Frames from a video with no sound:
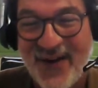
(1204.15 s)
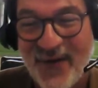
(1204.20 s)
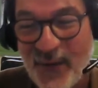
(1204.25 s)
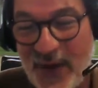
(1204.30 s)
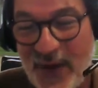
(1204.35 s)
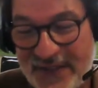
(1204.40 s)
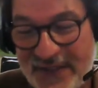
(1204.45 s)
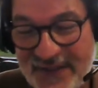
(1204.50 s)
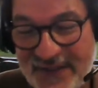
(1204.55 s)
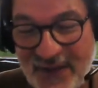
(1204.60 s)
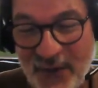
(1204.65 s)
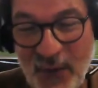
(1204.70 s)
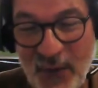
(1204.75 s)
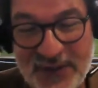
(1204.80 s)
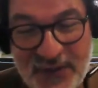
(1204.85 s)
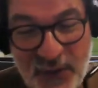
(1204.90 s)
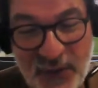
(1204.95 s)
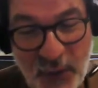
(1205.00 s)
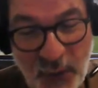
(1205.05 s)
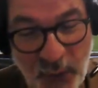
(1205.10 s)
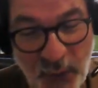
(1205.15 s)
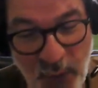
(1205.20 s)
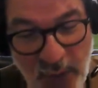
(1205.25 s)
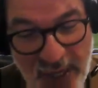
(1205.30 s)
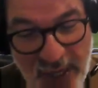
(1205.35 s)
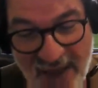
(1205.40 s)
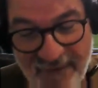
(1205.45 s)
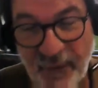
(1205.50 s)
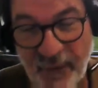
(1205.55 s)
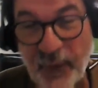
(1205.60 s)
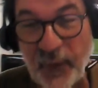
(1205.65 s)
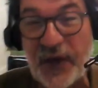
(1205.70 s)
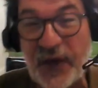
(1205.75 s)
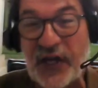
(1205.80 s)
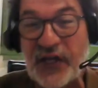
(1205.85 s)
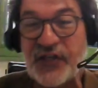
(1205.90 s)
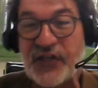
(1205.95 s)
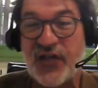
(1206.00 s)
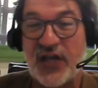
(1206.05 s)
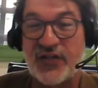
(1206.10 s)
we have
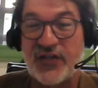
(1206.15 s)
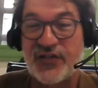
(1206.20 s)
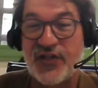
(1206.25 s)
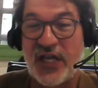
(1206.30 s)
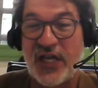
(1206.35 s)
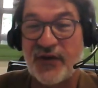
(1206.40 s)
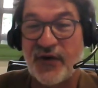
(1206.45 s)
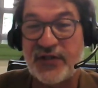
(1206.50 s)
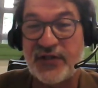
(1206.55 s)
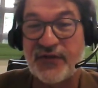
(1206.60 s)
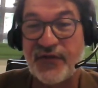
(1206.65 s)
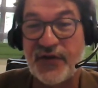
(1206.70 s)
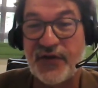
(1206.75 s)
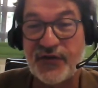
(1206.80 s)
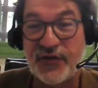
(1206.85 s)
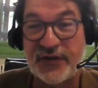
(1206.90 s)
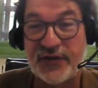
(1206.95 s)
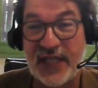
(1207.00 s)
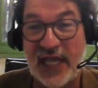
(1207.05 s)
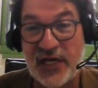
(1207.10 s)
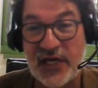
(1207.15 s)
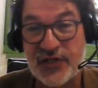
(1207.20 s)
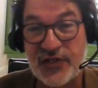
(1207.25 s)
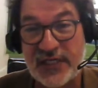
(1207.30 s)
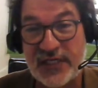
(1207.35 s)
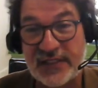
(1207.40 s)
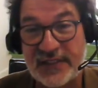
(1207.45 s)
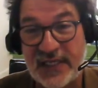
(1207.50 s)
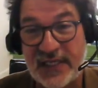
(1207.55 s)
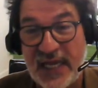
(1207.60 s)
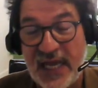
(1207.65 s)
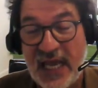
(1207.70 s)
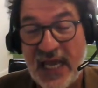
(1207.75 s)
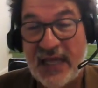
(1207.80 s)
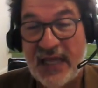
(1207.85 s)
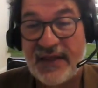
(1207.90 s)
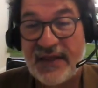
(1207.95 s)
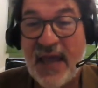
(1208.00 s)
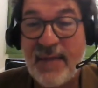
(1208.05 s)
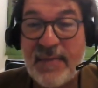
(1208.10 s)
reached general artificial intelligence,
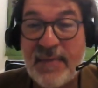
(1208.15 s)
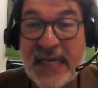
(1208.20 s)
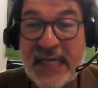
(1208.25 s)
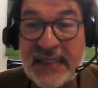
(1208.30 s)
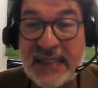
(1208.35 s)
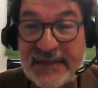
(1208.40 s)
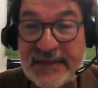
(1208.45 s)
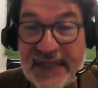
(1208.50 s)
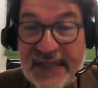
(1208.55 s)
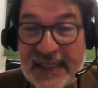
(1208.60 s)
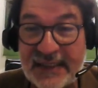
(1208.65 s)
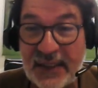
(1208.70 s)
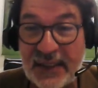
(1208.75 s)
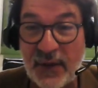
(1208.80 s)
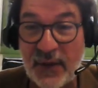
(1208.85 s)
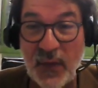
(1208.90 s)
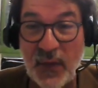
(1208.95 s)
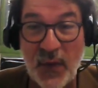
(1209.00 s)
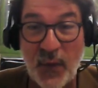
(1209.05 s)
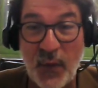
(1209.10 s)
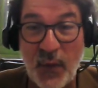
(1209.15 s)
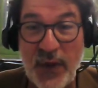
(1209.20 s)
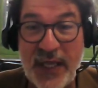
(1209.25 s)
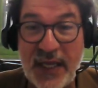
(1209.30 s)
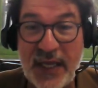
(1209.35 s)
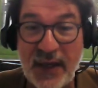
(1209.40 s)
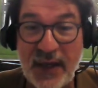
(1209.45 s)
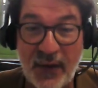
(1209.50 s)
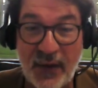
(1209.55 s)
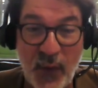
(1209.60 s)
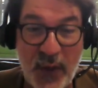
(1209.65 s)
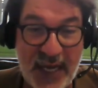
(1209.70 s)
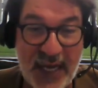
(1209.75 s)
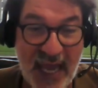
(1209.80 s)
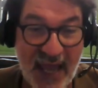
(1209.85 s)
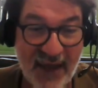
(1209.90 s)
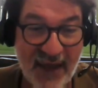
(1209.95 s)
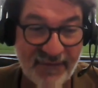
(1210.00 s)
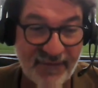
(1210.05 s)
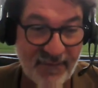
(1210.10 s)
that means that we
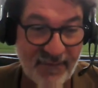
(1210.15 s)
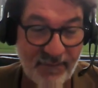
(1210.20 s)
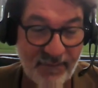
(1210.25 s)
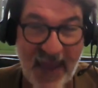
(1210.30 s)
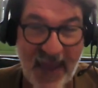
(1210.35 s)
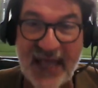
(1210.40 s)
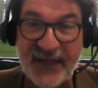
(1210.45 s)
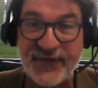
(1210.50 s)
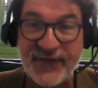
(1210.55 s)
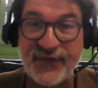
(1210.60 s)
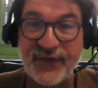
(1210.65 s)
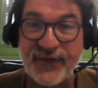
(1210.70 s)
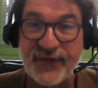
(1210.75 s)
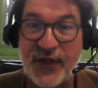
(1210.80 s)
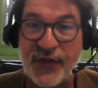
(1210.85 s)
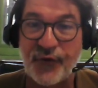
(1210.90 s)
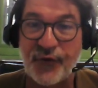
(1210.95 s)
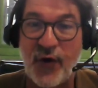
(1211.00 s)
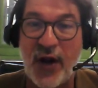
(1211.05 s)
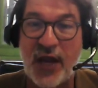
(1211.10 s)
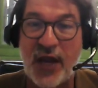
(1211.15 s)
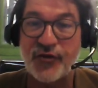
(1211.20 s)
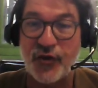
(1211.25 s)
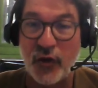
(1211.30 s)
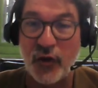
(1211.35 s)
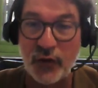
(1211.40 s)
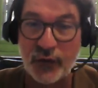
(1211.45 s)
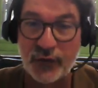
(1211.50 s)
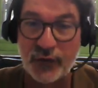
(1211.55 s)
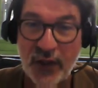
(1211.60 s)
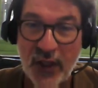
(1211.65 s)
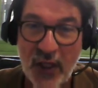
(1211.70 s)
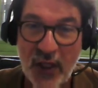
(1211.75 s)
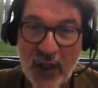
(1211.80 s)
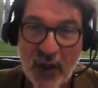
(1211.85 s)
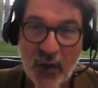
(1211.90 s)
have passed the threshold